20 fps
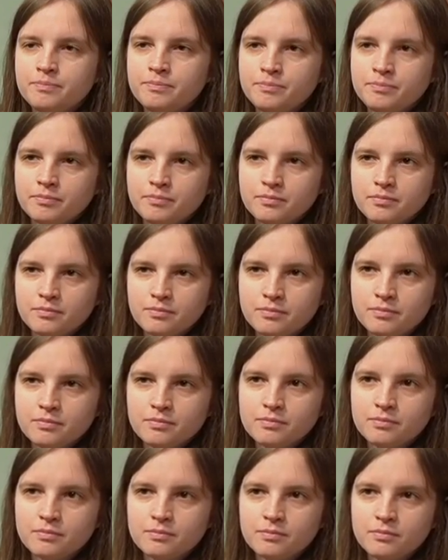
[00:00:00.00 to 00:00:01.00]

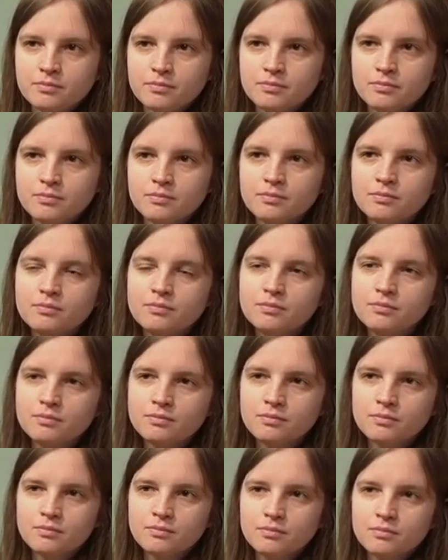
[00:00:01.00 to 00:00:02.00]

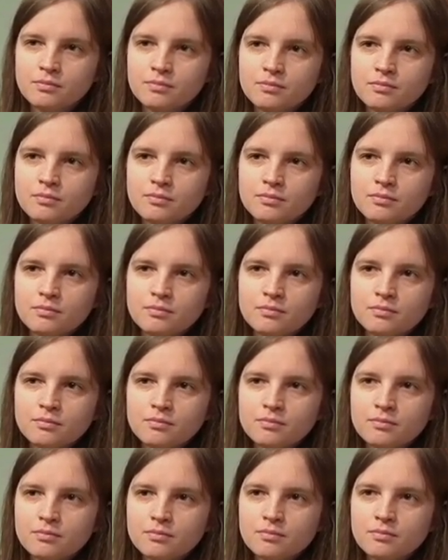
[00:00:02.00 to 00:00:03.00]

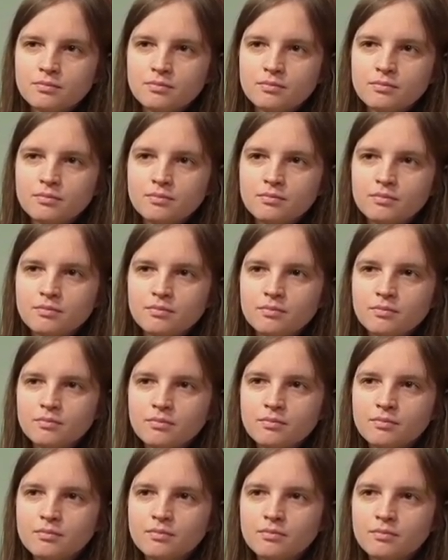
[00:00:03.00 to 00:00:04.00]

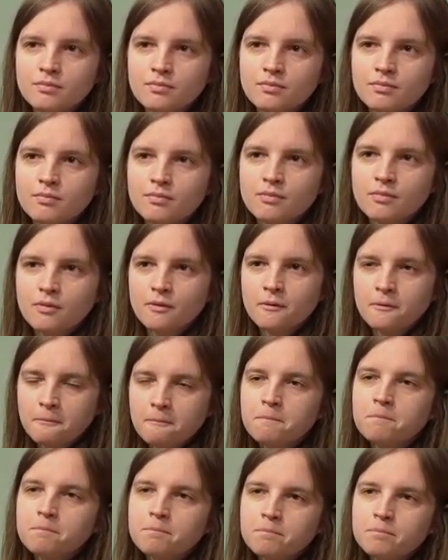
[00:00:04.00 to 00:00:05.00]

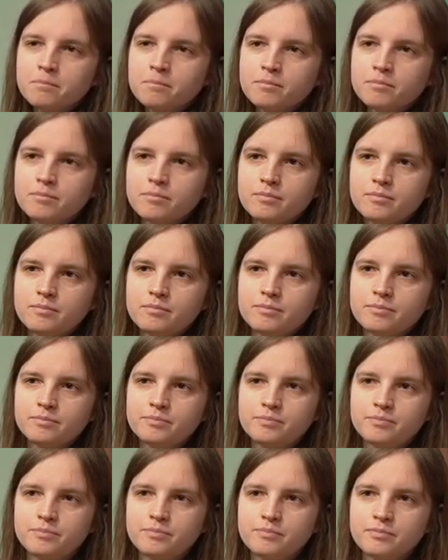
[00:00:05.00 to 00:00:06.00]

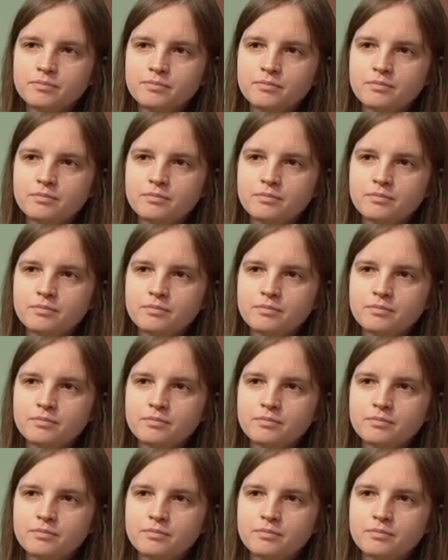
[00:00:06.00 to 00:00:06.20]
(no one is talking)